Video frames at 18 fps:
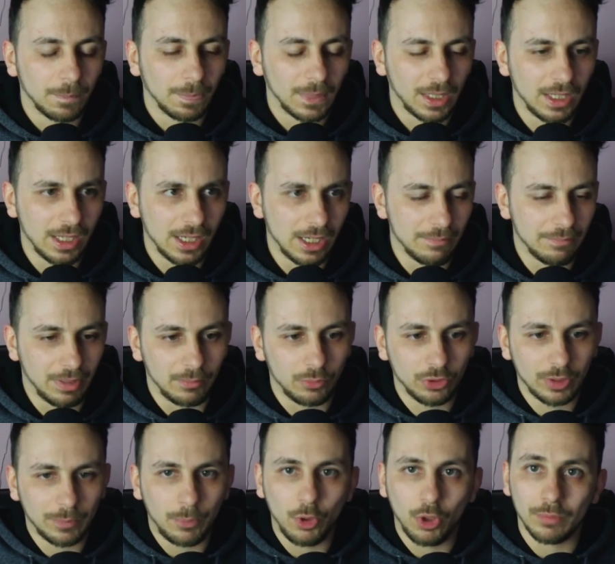Um, I'm going to
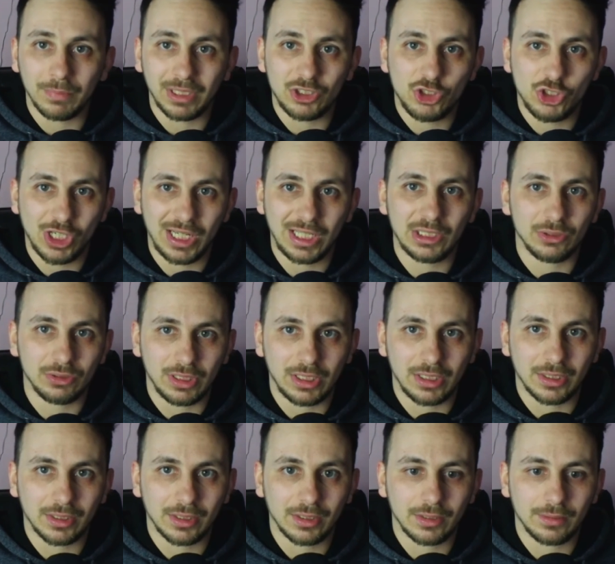put on my channel art.
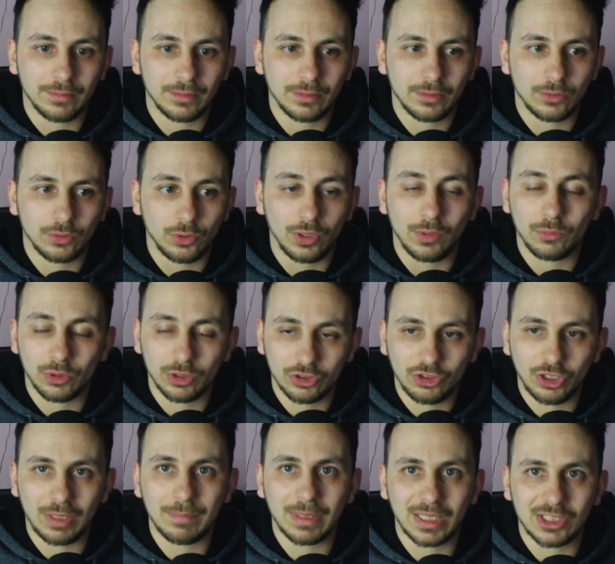I'm going to try and
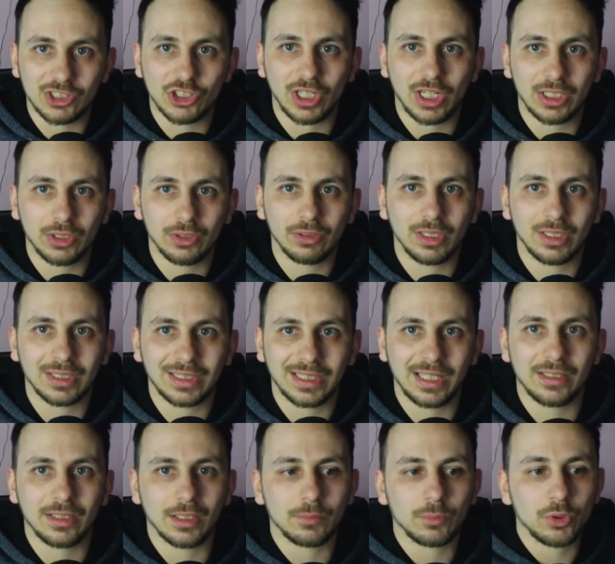make a channel art again, and
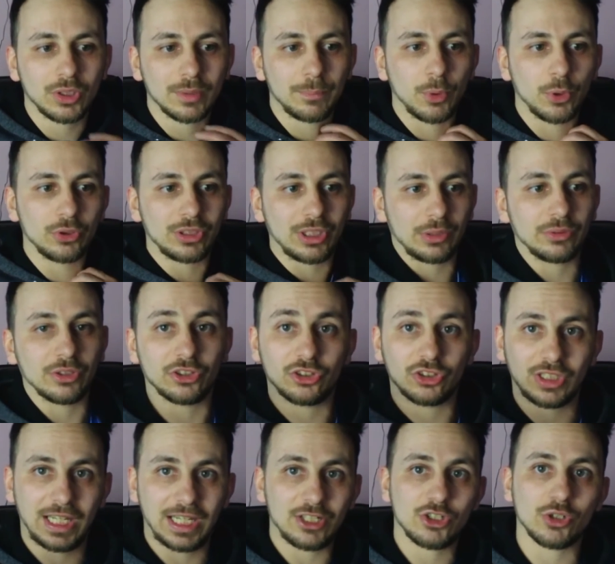I'm going to put down the
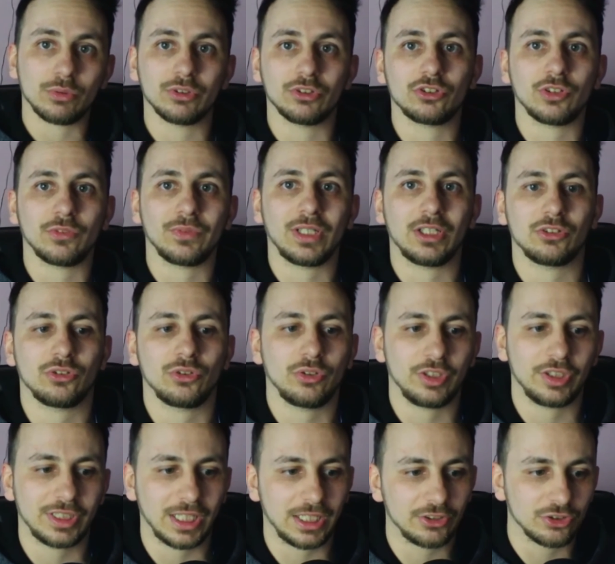schedule and stuff like that so you
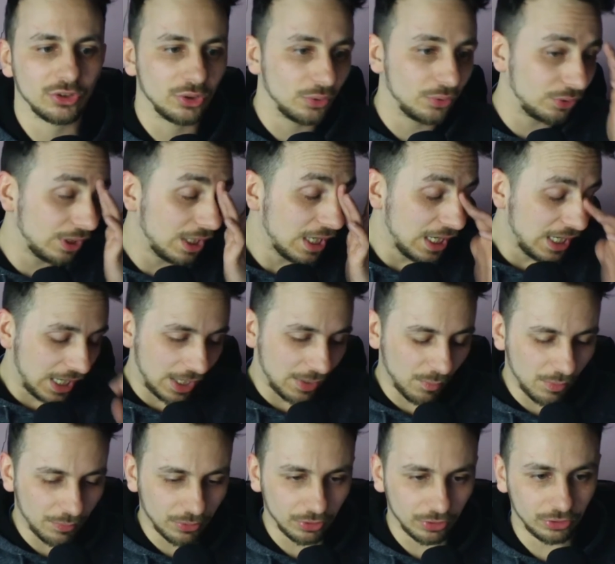guys know. And what we're
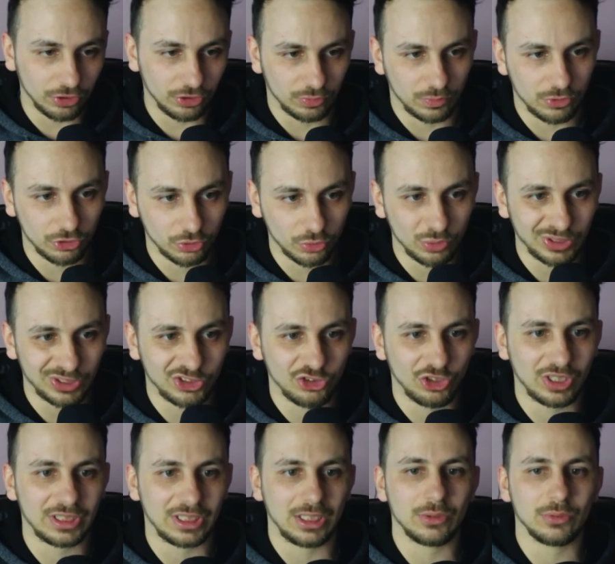going to do is we're just going to try it
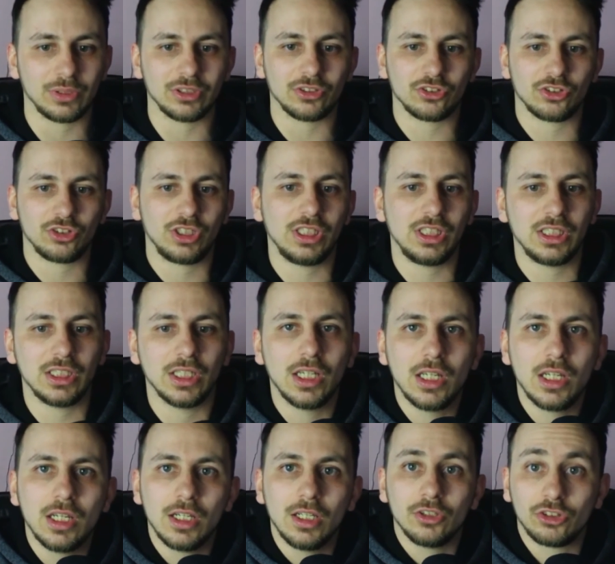out and see
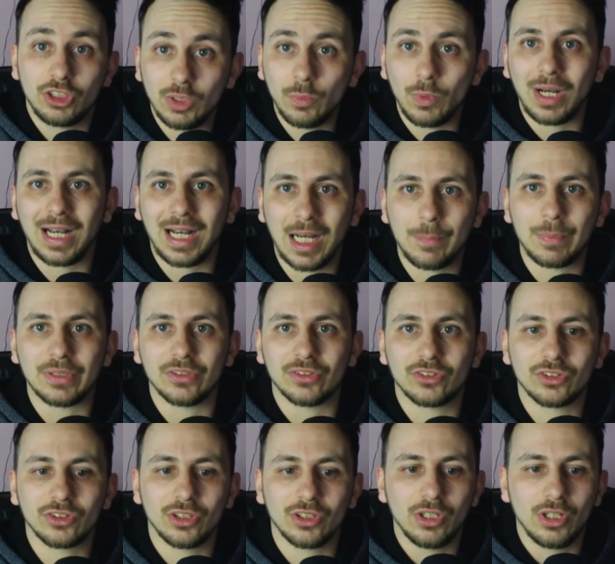see what happens.
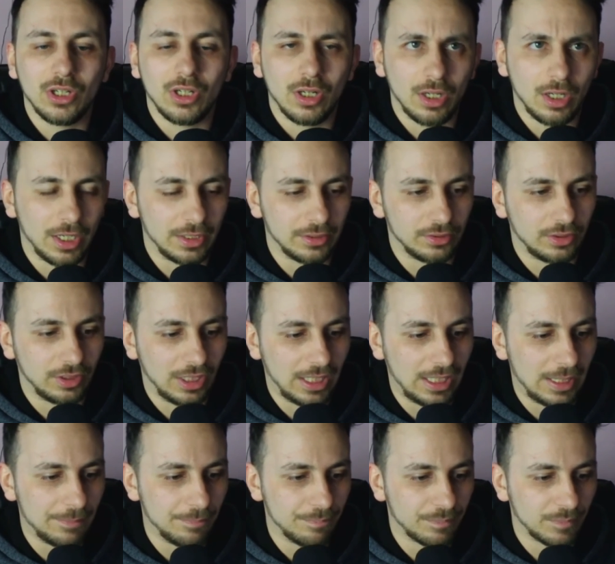And
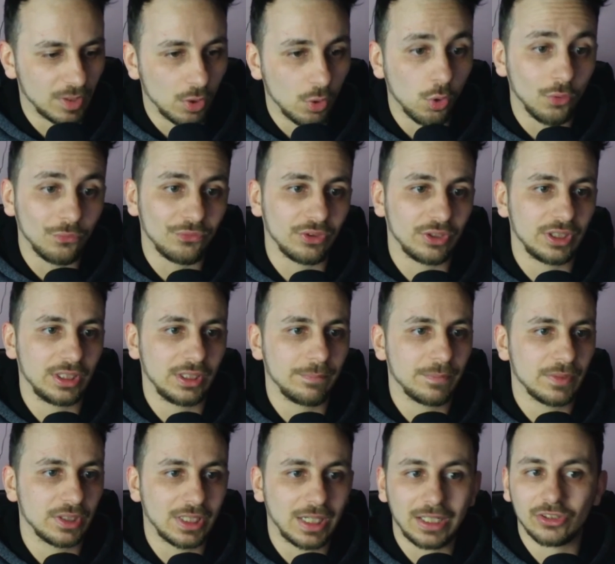um, hopefully you
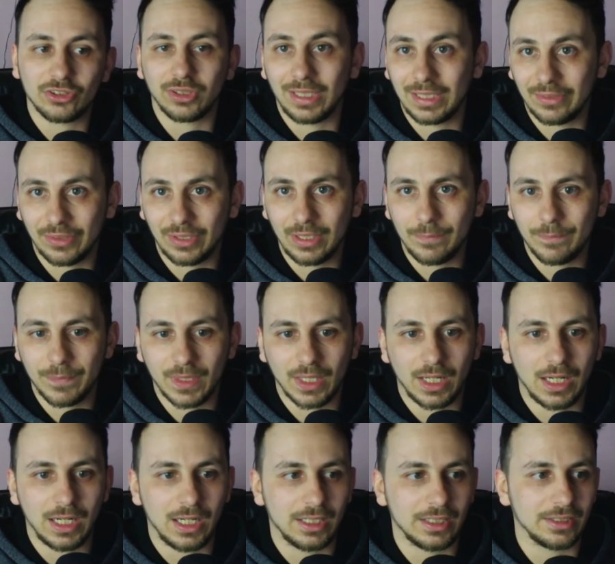guys like that,
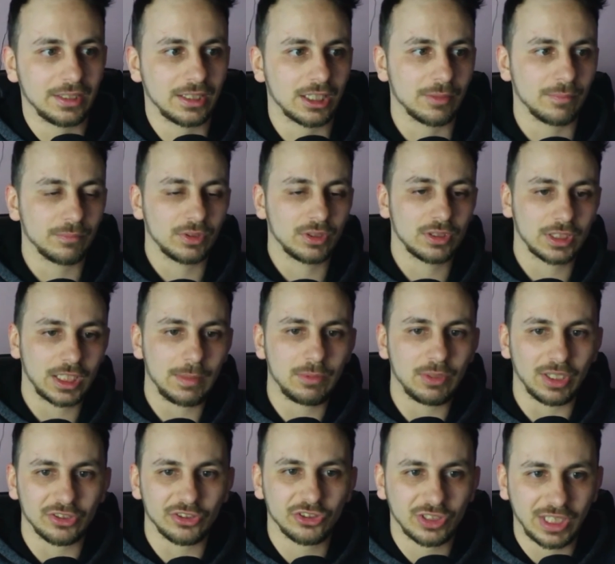and it can keep a
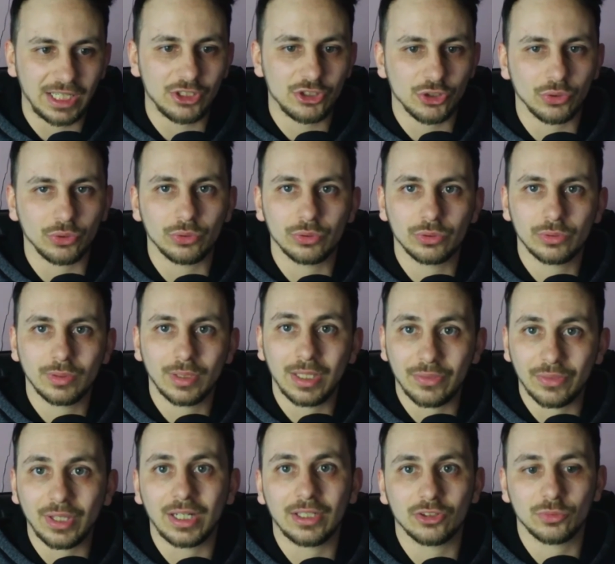schedule like
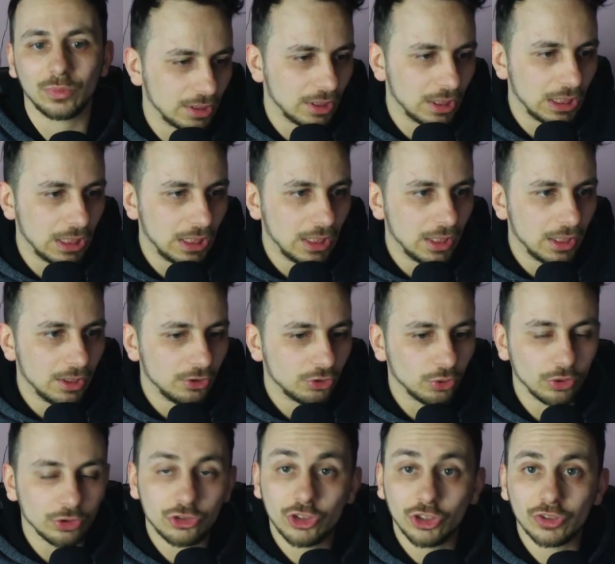that as well. So
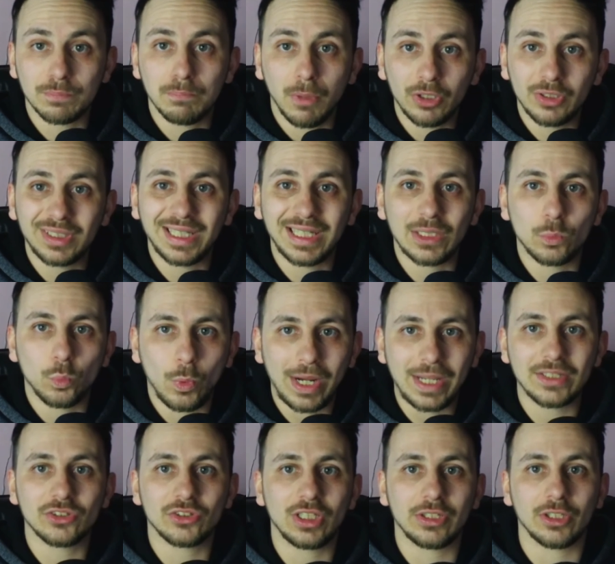it's just Monday and
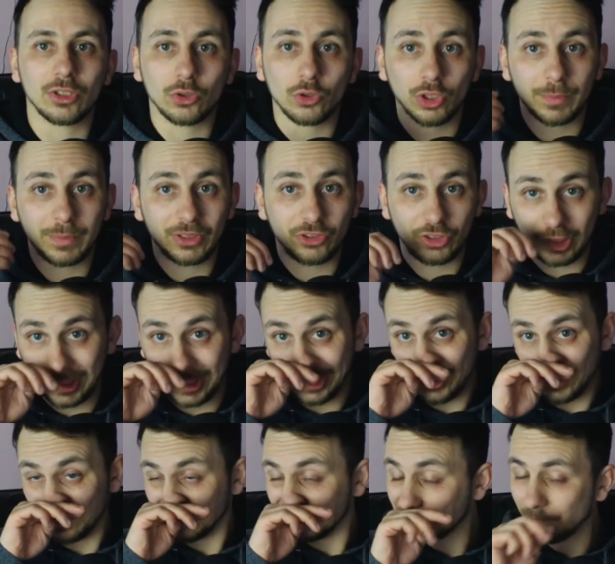Wednesday that are going to be series
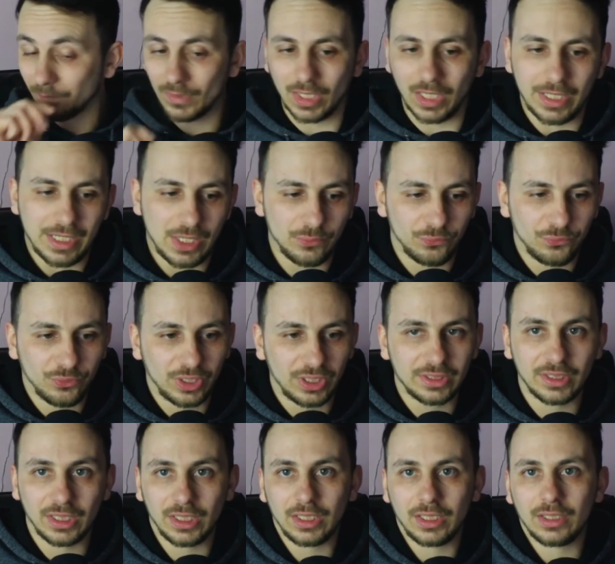and then
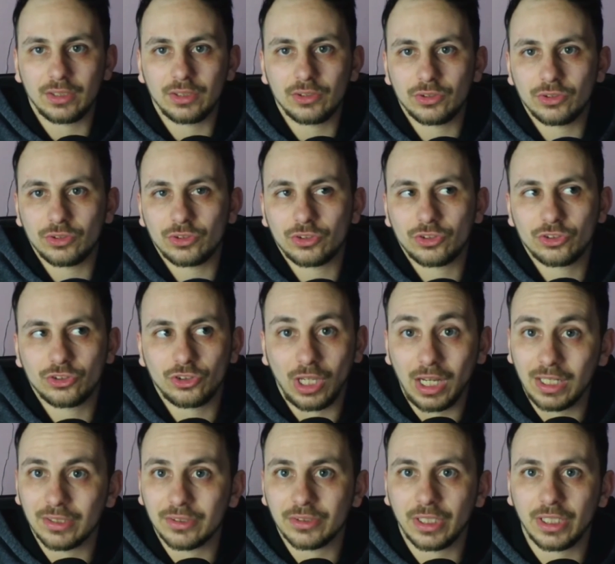Friday,
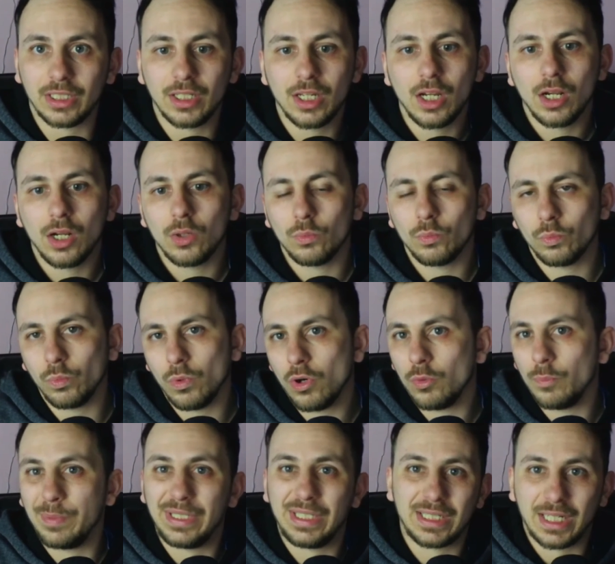Saturday will
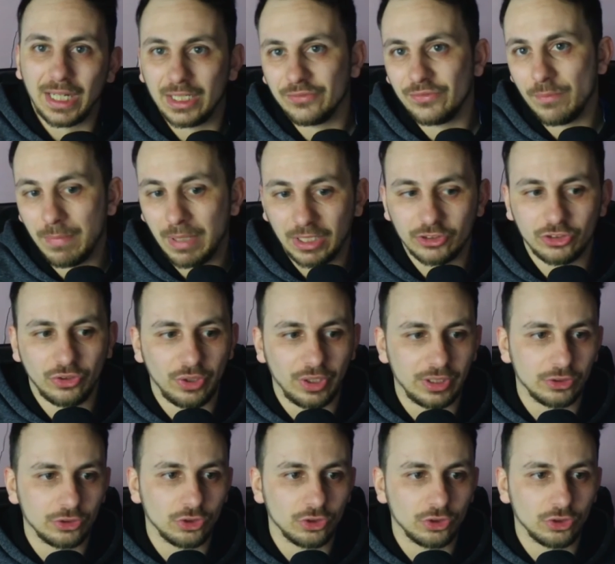be kind of a mixed thing.